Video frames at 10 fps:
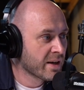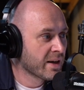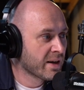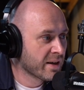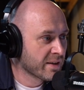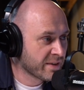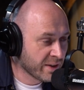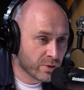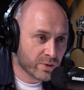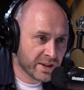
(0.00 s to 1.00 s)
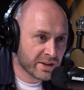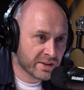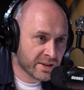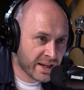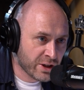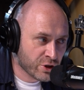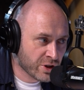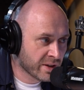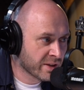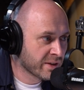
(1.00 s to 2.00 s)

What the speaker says: the Ukrainian nation